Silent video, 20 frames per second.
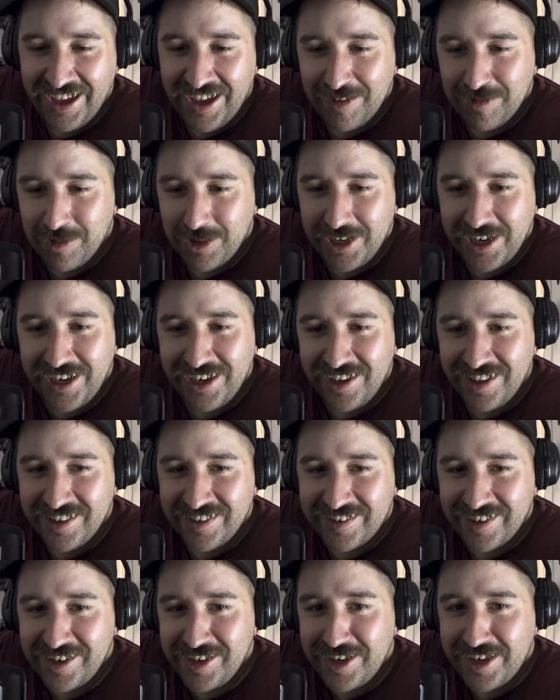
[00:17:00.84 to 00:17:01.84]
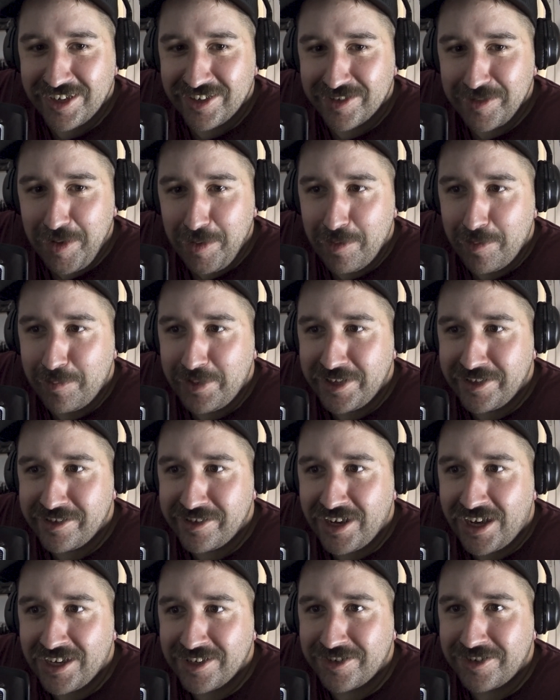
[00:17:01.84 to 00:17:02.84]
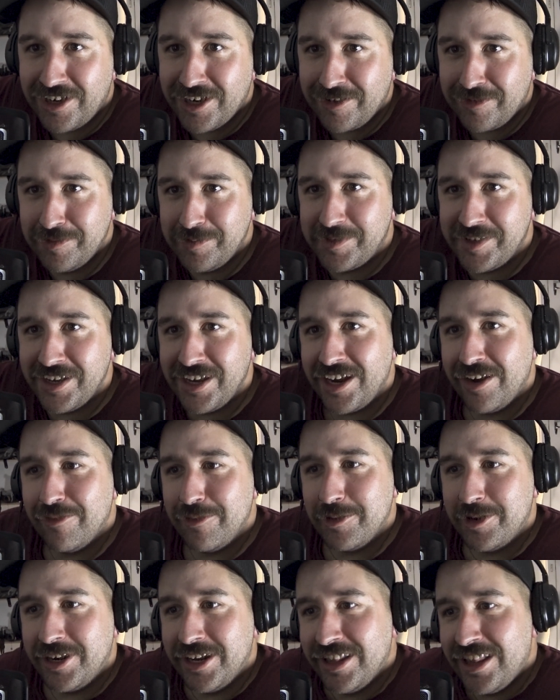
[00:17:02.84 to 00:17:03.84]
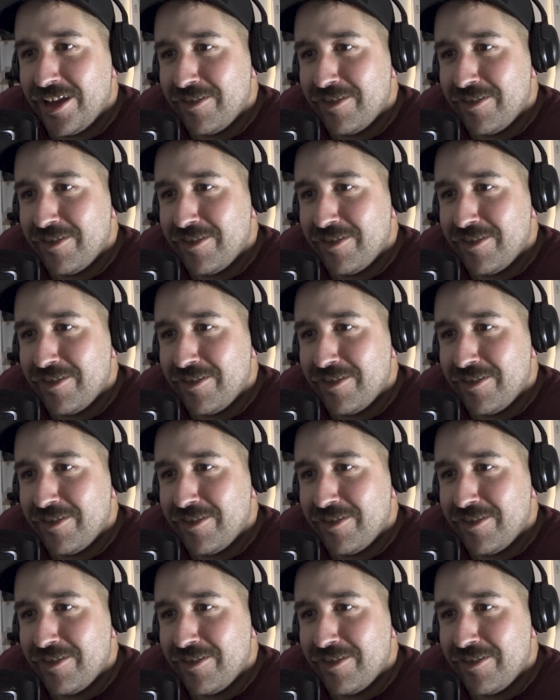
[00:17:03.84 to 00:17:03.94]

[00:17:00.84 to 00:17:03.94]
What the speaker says: Well, so you get a bit starstruck from seeing everyone at